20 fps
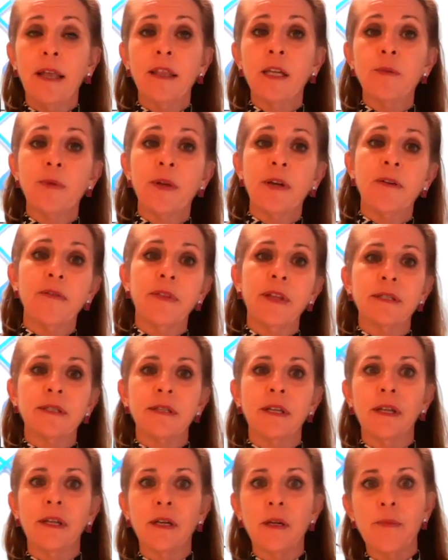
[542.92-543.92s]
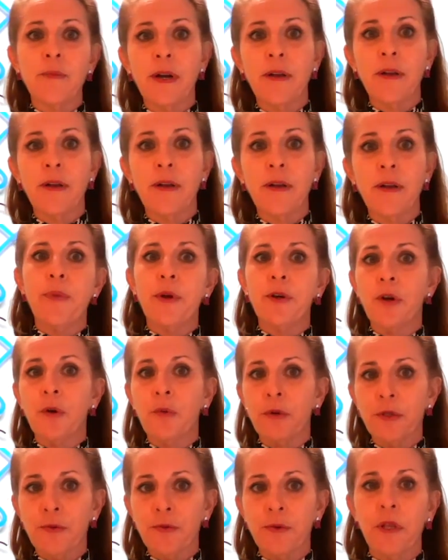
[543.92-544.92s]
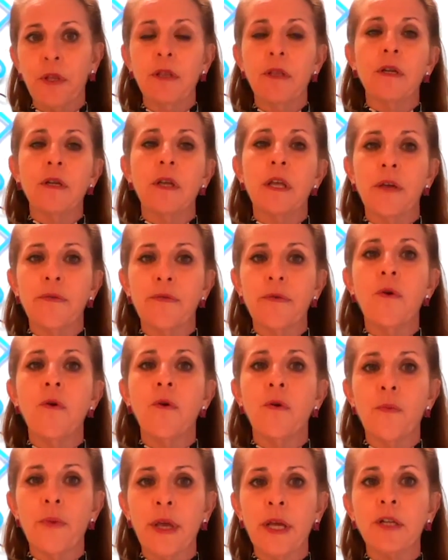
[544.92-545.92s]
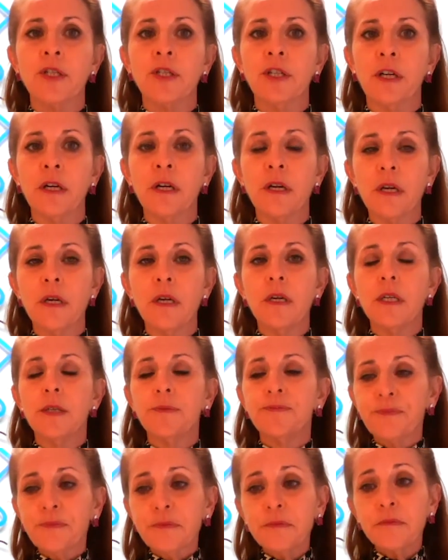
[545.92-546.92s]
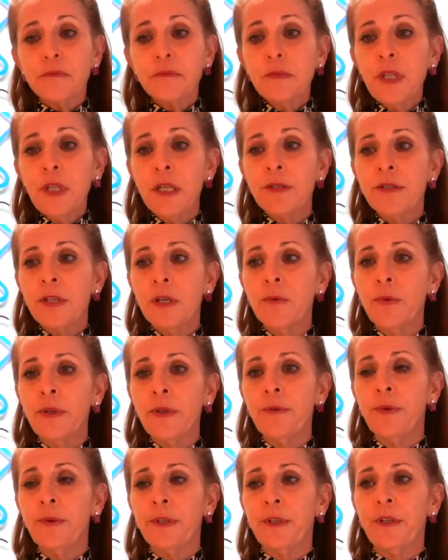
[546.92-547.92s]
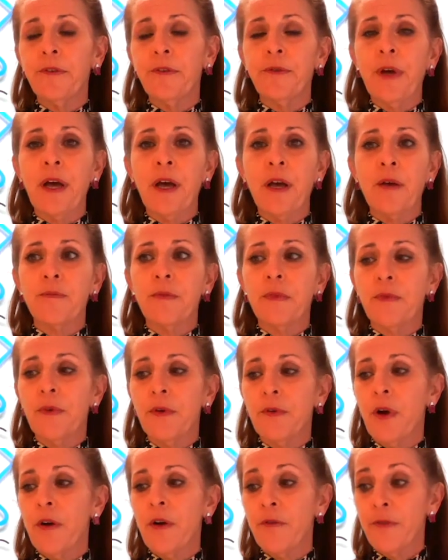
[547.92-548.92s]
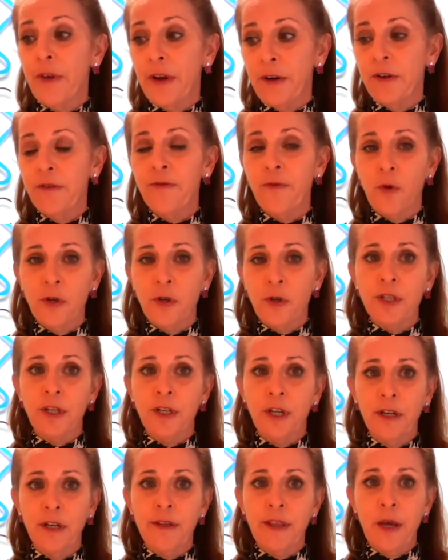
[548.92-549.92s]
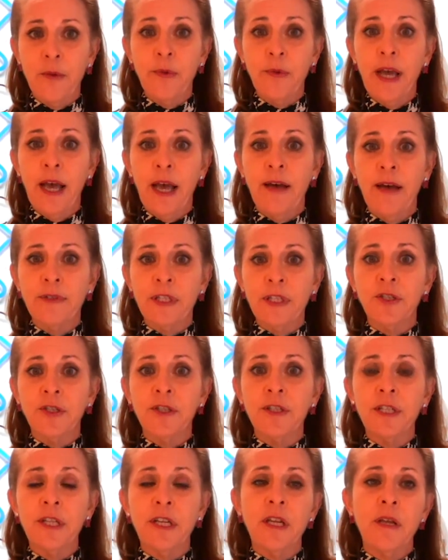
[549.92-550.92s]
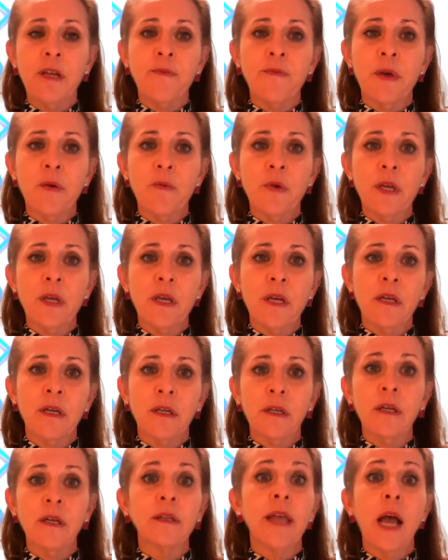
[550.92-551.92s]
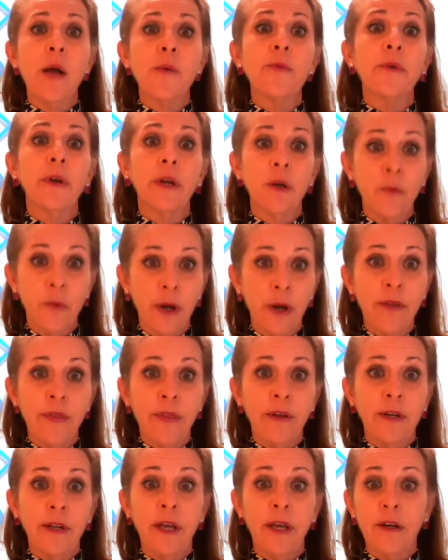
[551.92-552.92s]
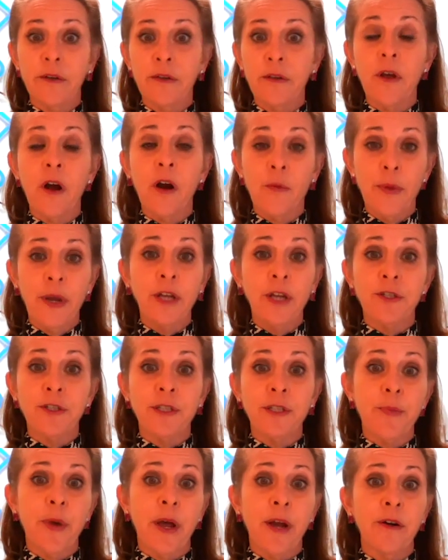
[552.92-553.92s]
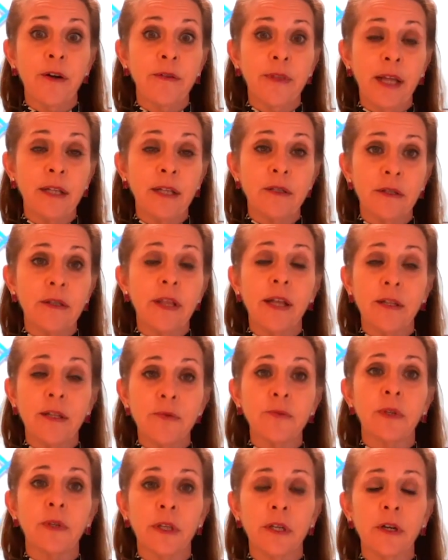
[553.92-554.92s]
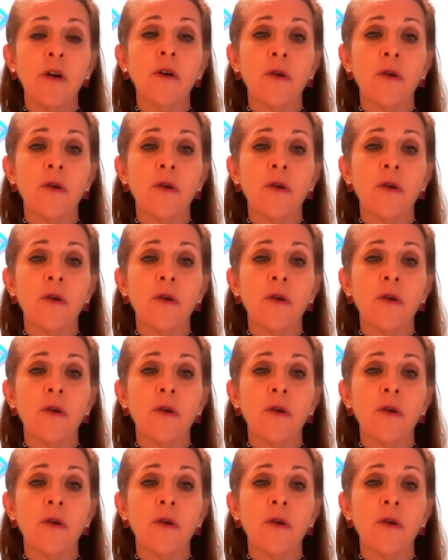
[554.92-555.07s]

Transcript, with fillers: a little bit of this, a little bit of that, but no one's really looking at the whole picture. So we really um, are very fortunate that we have such a team that we can collaborate with and get our patients better, and that's that's really